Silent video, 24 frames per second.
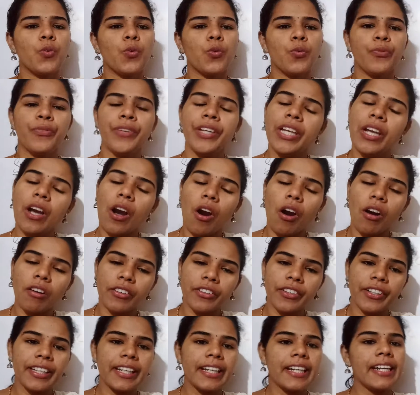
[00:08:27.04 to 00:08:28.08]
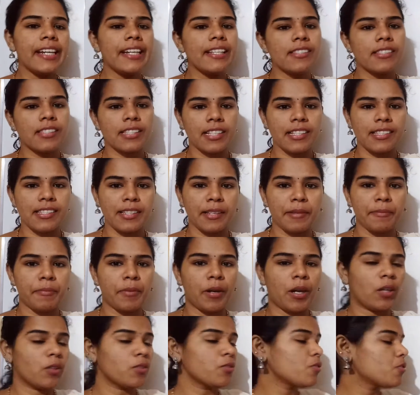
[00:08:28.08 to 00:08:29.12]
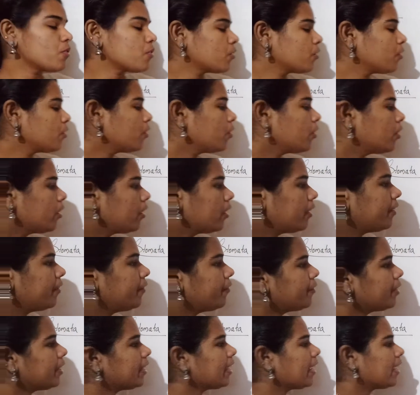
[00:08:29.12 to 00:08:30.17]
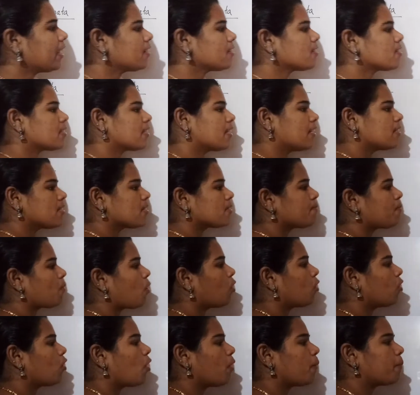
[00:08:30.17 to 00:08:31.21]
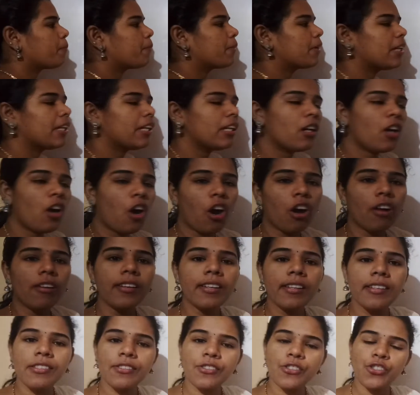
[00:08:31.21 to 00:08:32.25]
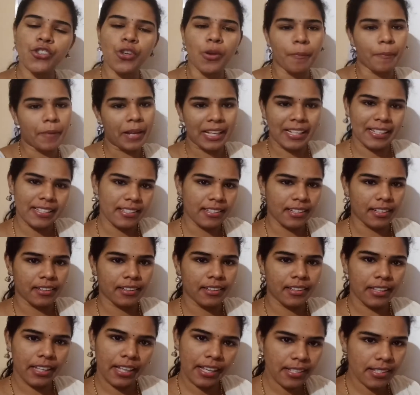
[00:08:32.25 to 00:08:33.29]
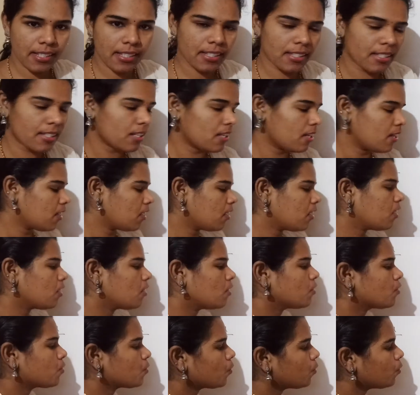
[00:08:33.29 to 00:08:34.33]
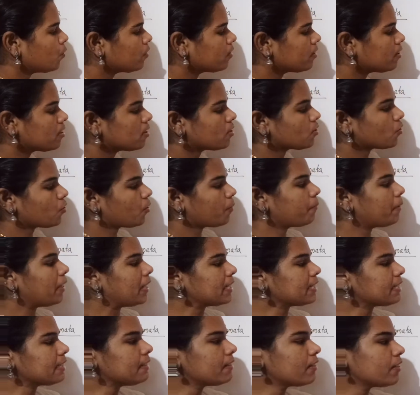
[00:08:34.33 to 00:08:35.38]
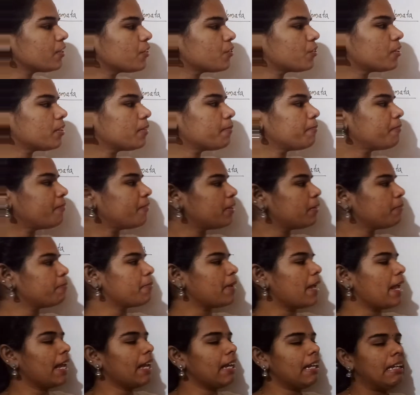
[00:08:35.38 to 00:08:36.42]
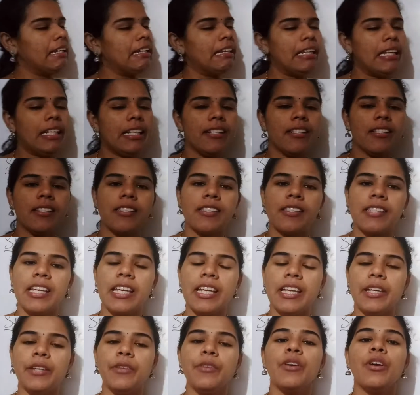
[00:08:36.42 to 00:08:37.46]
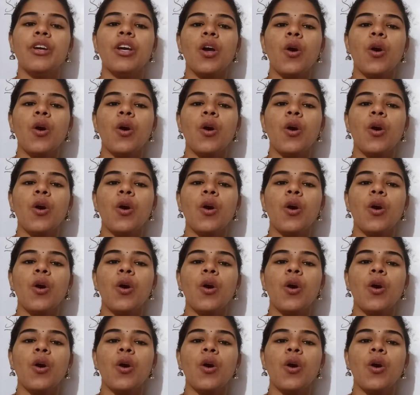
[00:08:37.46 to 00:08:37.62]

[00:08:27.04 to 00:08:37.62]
we already discussed about, here we can see a small opening called stomata. Yes, so the stomata region we mainly see